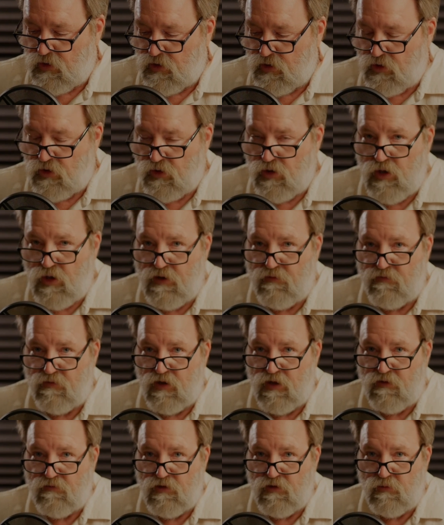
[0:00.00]
you have
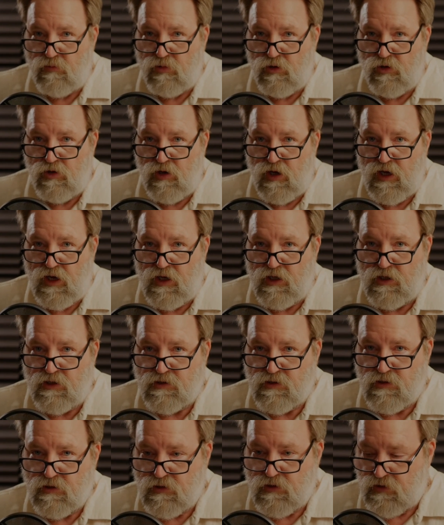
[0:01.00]
lovely blue
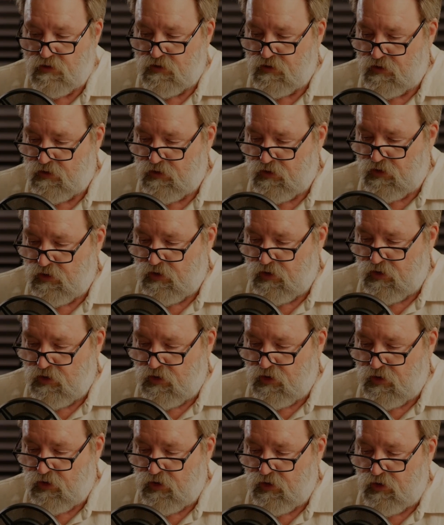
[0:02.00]
eyes.
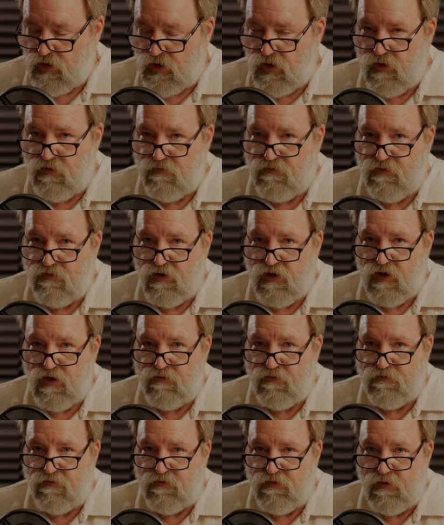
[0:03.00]
You have very
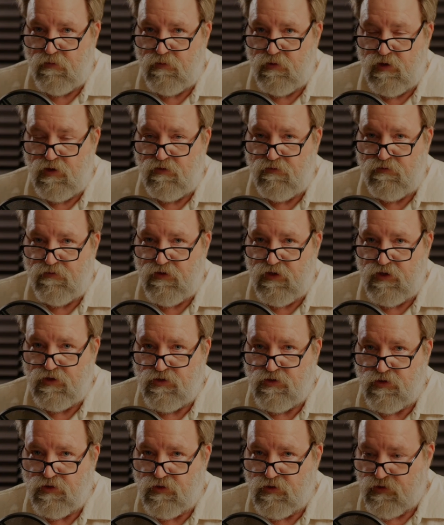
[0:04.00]
feminine
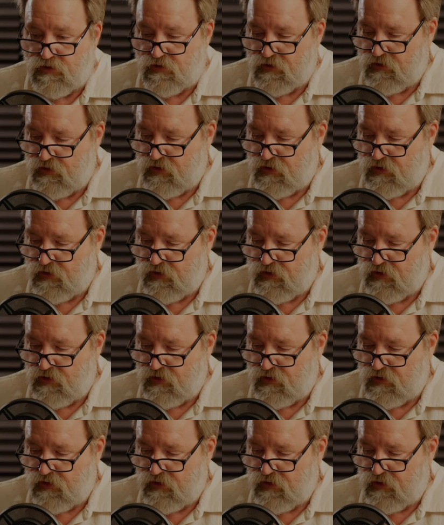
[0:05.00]
features.